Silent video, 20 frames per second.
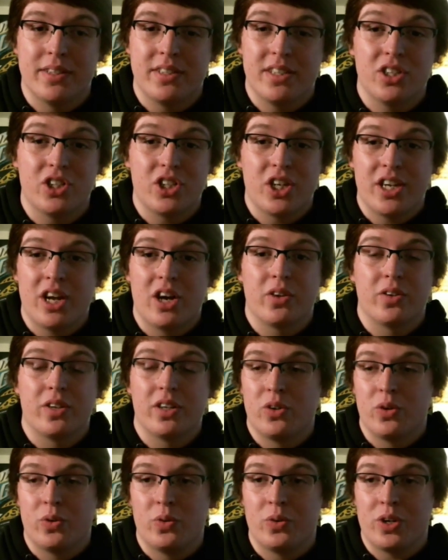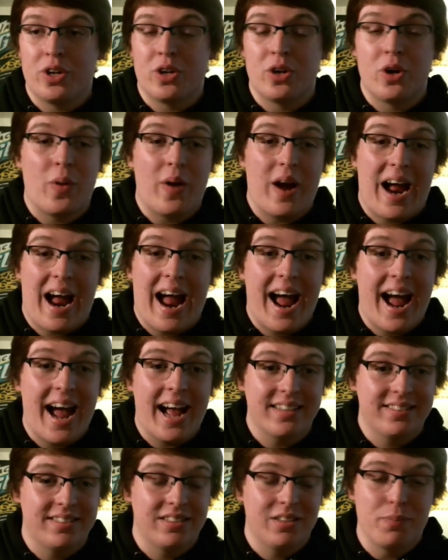TJ Yeldon who, you know,
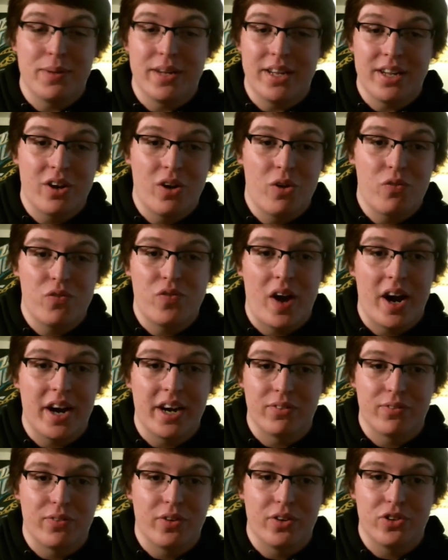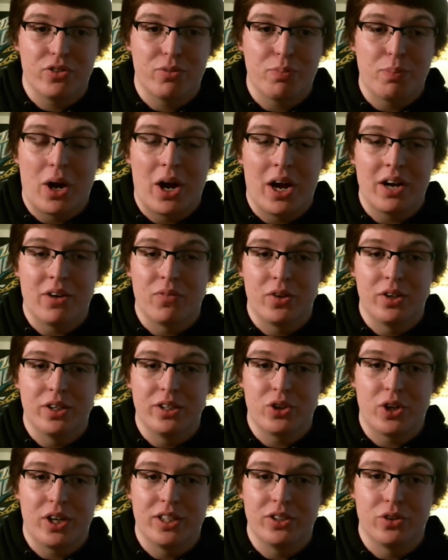has to be, you know, fighting for a spot and
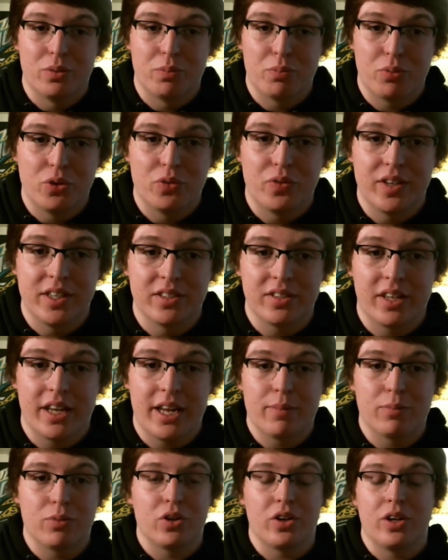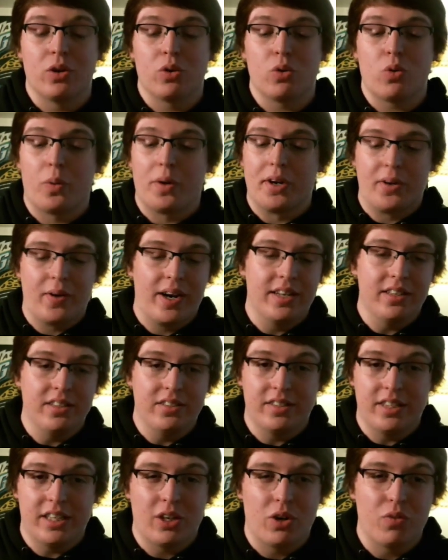really trying to improve his game so, you know, Corey Grant
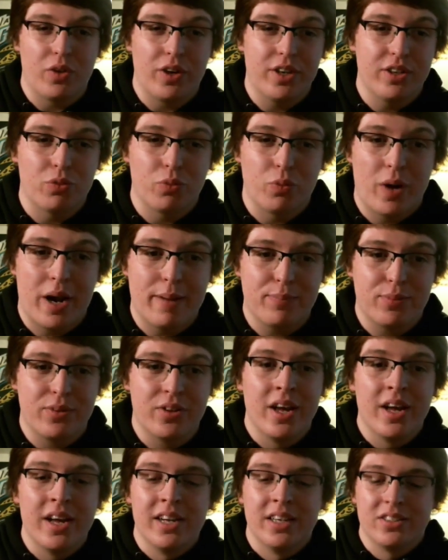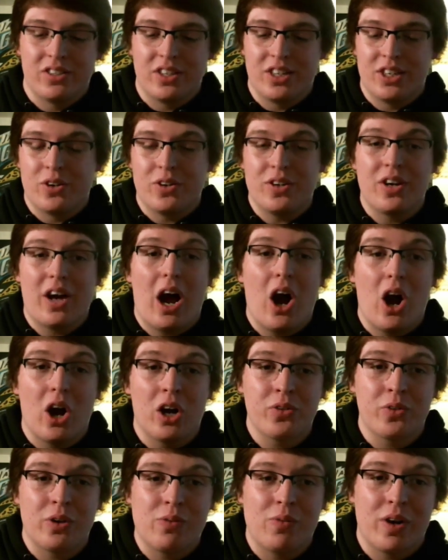doesn't take over his reps. So, you know, you got
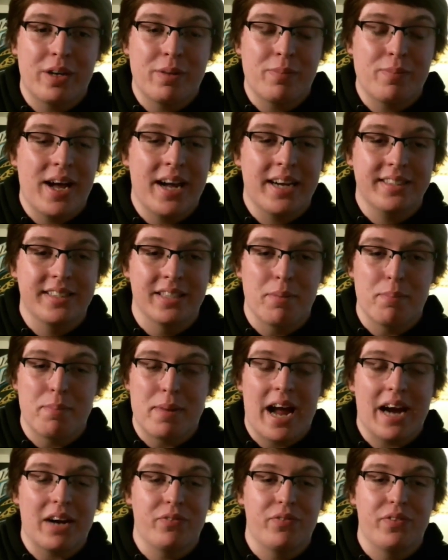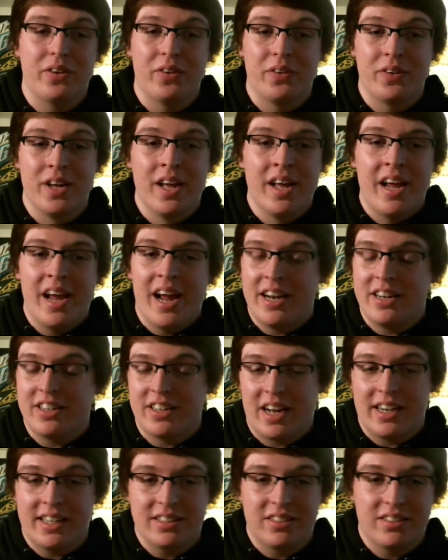hungry running backs in the backfield and
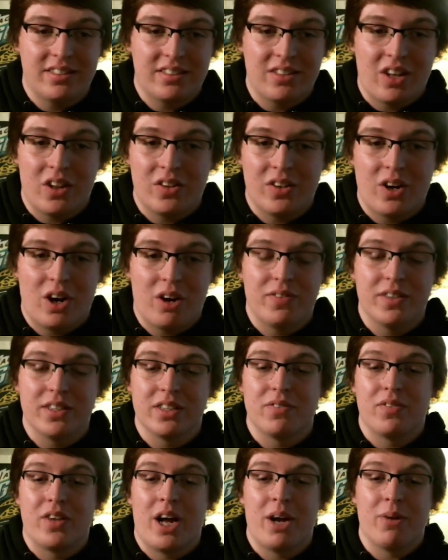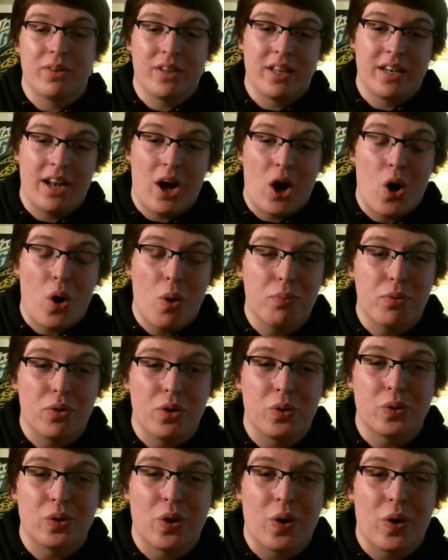you got a solid offensive line with an
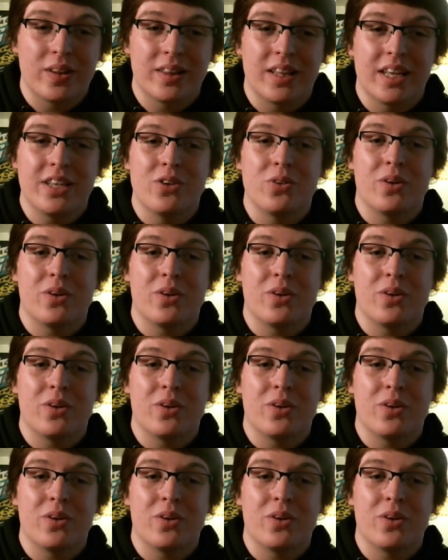all-pro guard that